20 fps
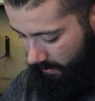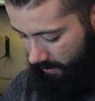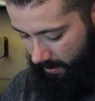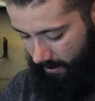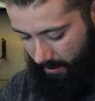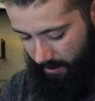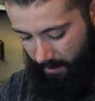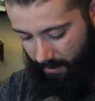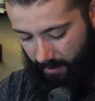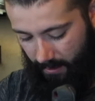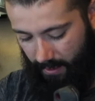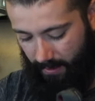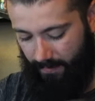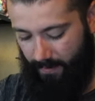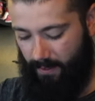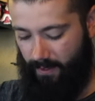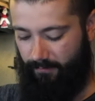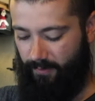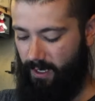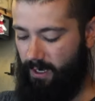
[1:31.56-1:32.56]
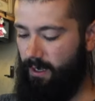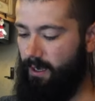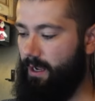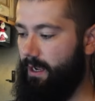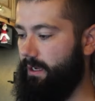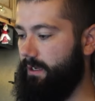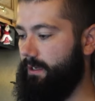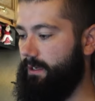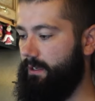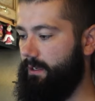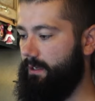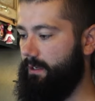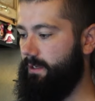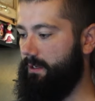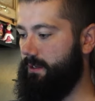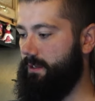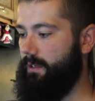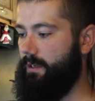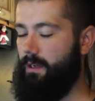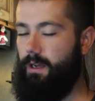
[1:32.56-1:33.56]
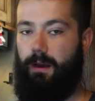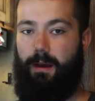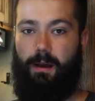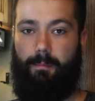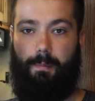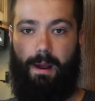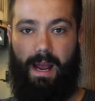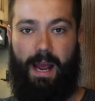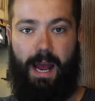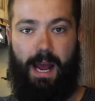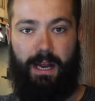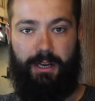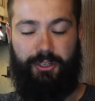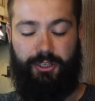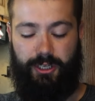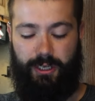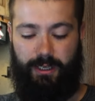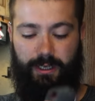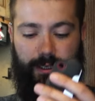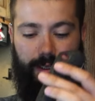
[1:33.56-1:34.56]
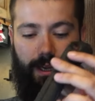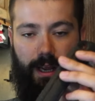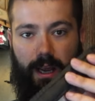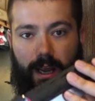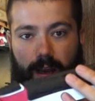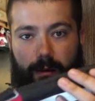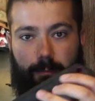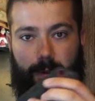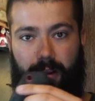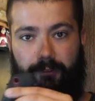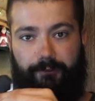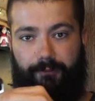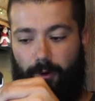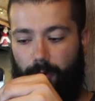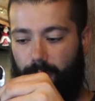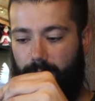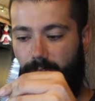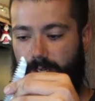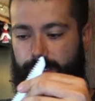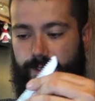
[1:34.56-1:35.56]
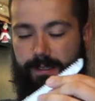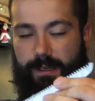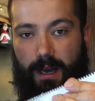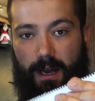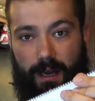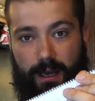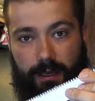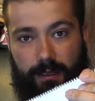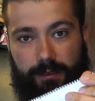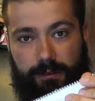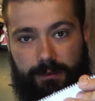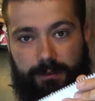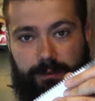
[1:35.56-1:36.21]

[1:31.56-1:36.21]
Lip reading: And then I've got like my hatchet and my folding saw.